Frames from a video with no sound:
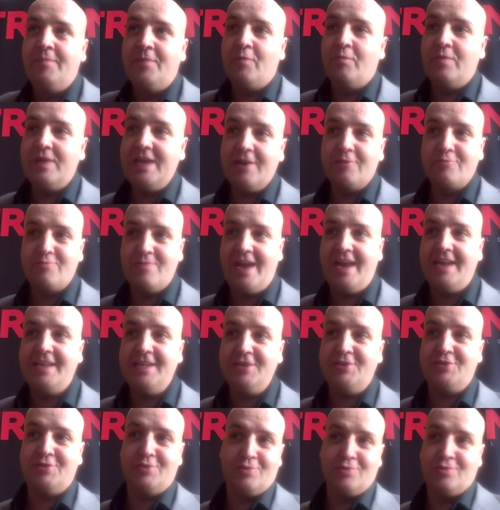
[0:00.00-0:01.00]
We are
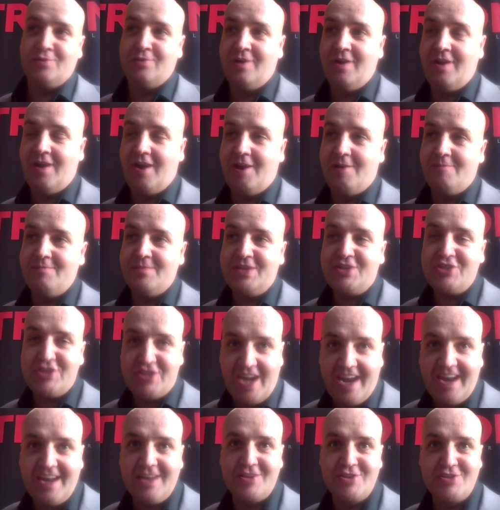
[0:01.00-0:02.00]
ready to
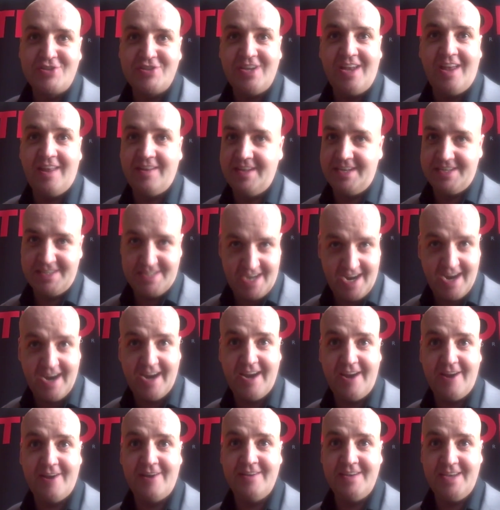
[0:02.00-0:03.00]
change an
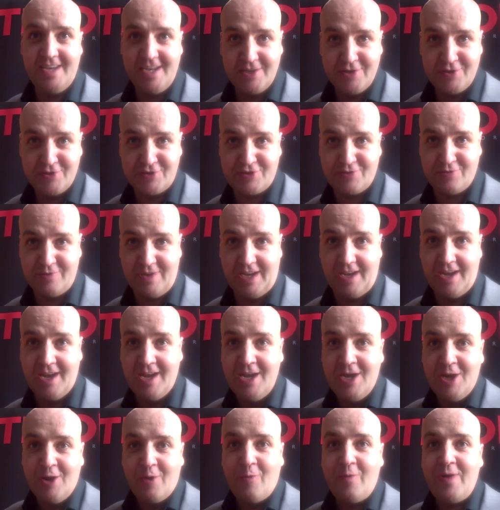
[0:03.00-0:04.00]
entire industry.
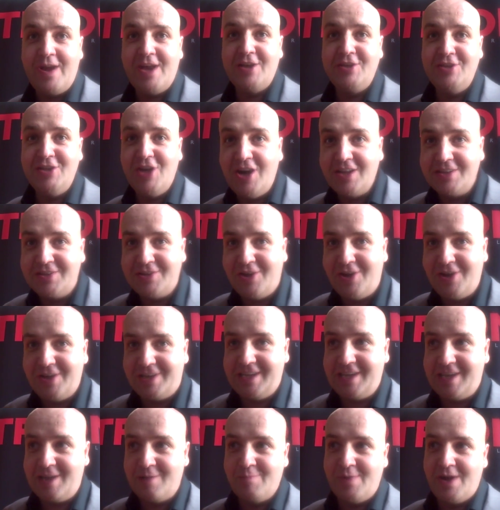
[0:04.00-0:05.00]
We are not
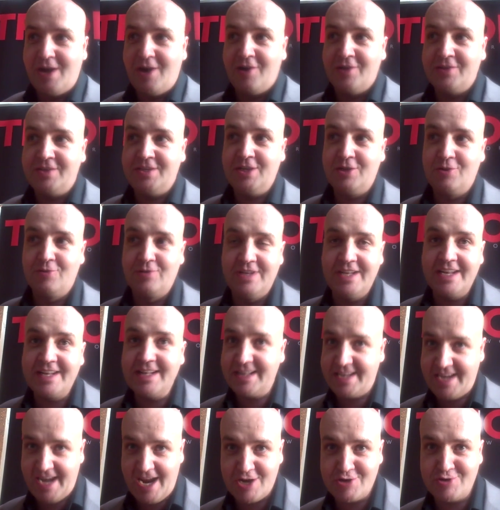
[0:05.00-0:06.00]
talking about
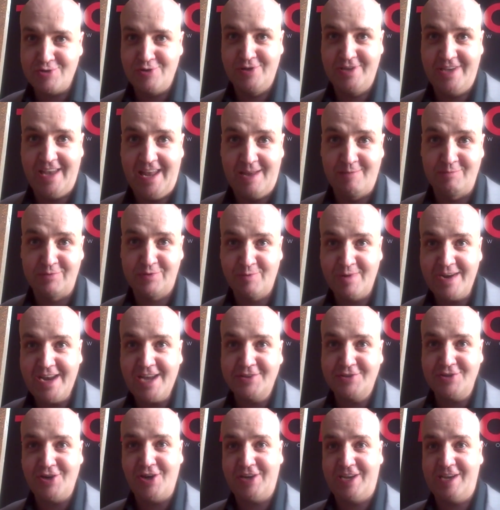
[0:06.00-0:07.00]
little casual games. We
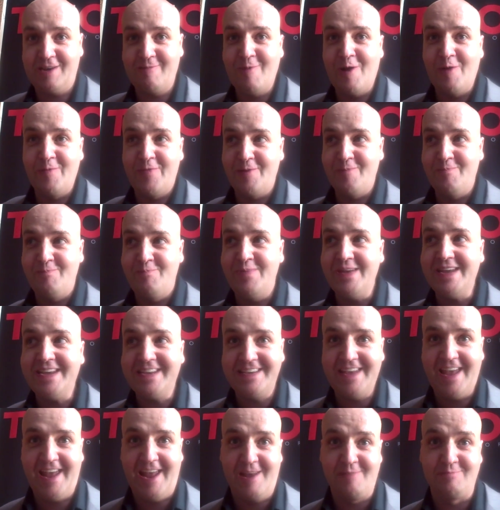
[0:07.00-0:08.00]
are talking about the big
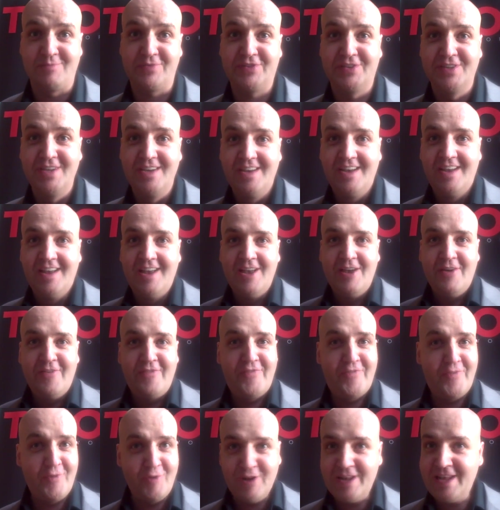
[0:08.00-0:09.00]
games,
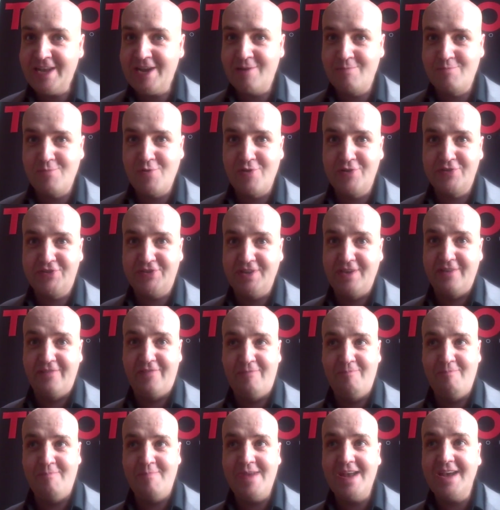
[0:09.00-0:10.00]
fully immersive,
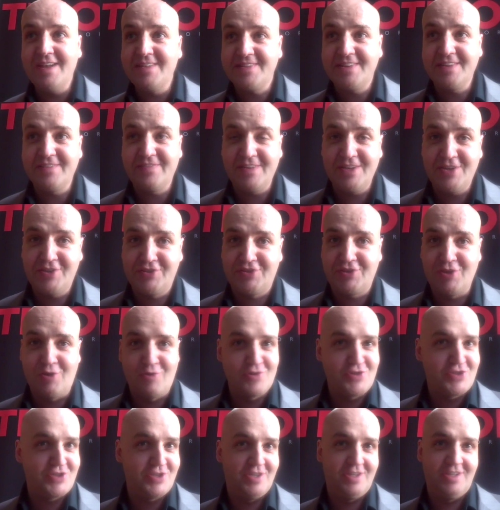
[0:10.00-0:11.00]
massively
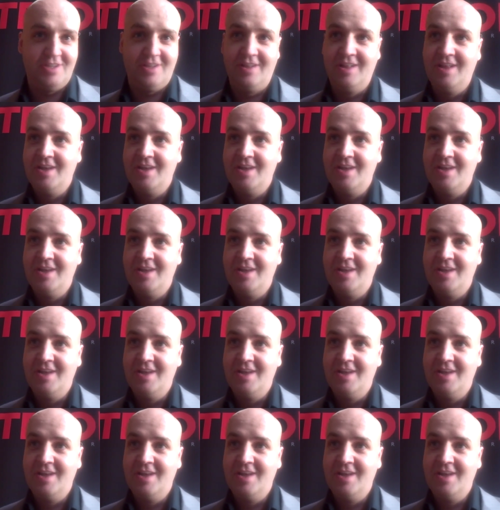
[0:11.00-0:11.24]
social,